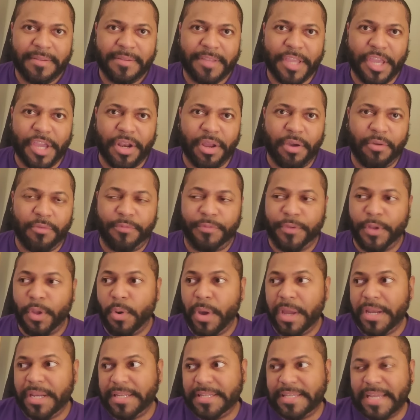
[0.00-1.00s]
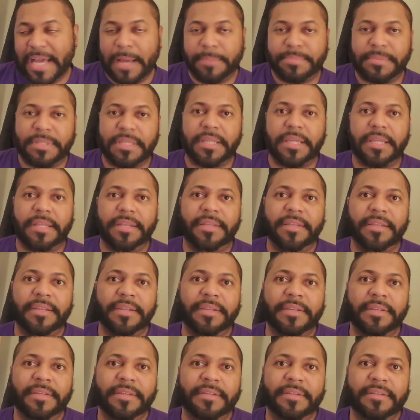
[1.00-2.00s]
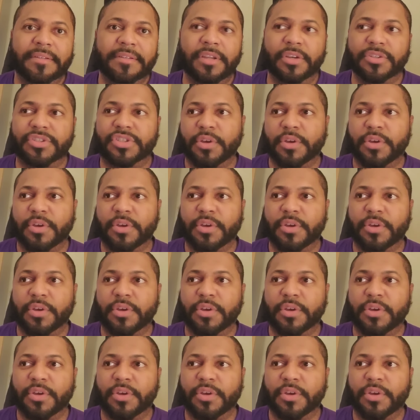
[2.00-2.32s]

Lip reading: You know, Floyd adopted it. You know,